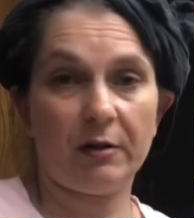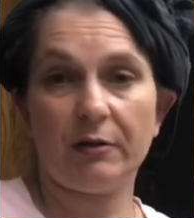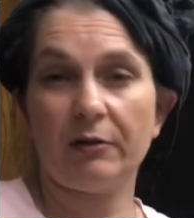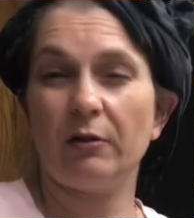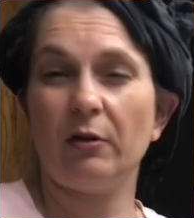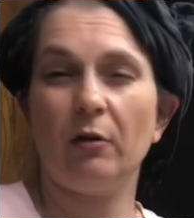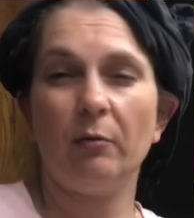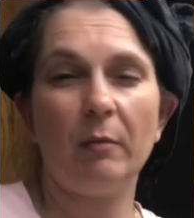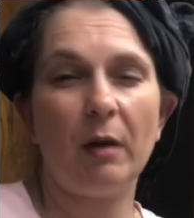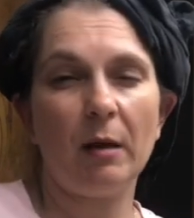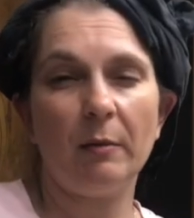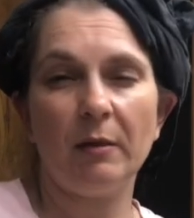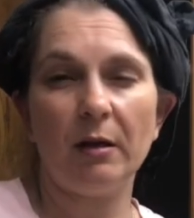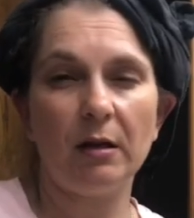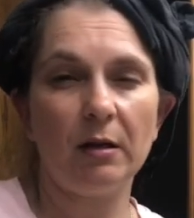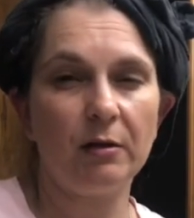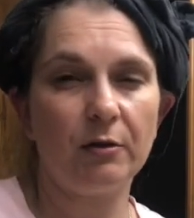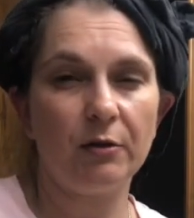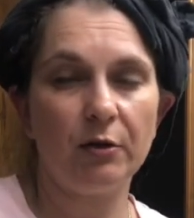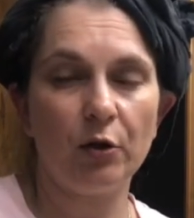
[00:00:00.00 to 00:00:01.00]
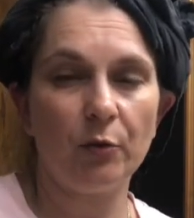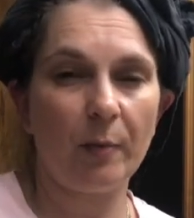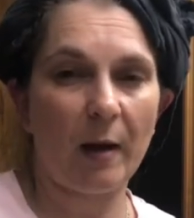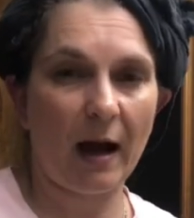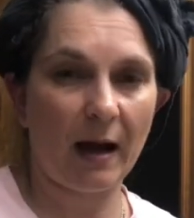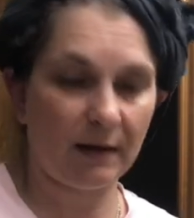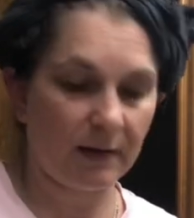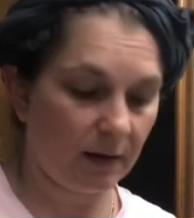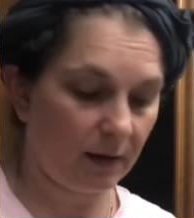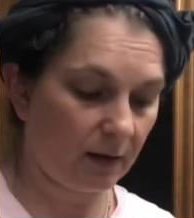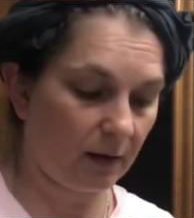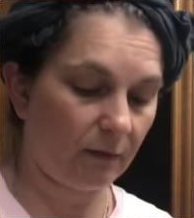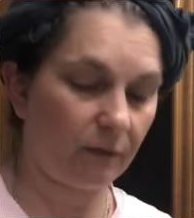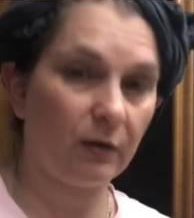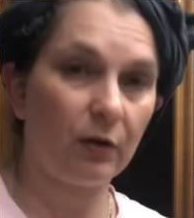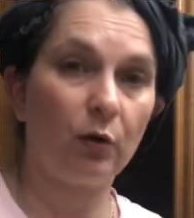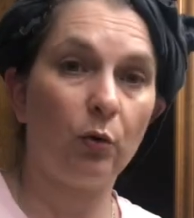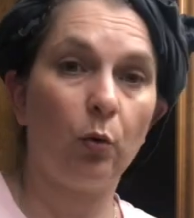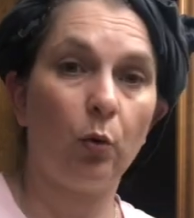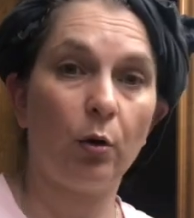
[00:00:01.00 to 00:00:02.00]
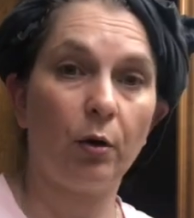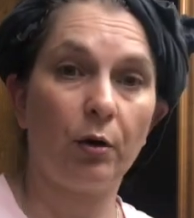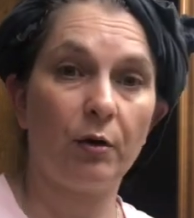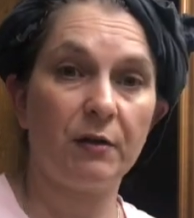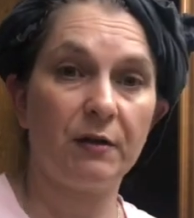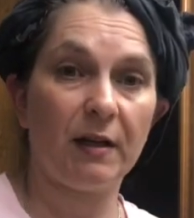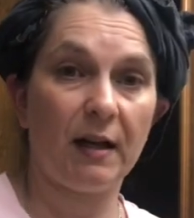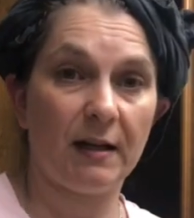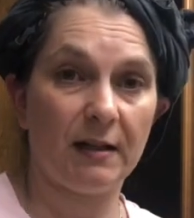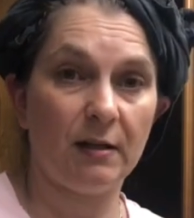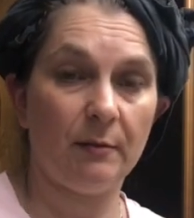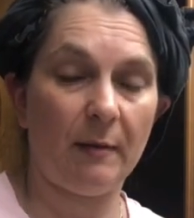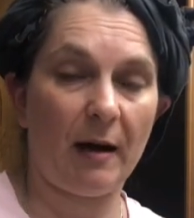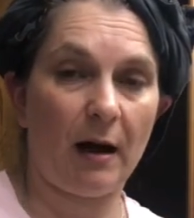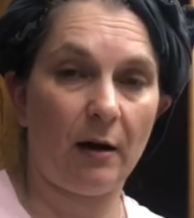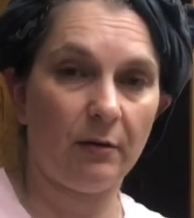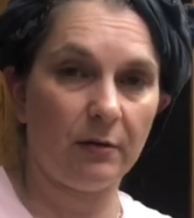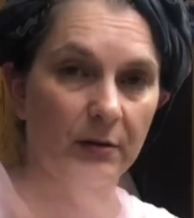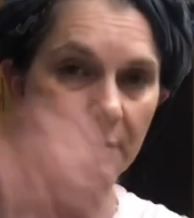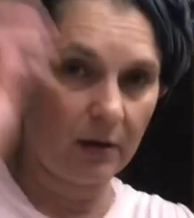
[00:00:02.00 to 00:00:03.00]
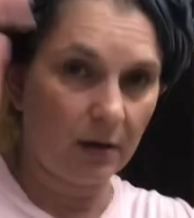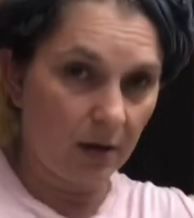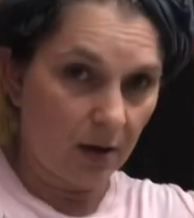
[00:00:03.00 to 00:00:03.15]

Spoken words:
So maybe 2 passes of the quarter size amount.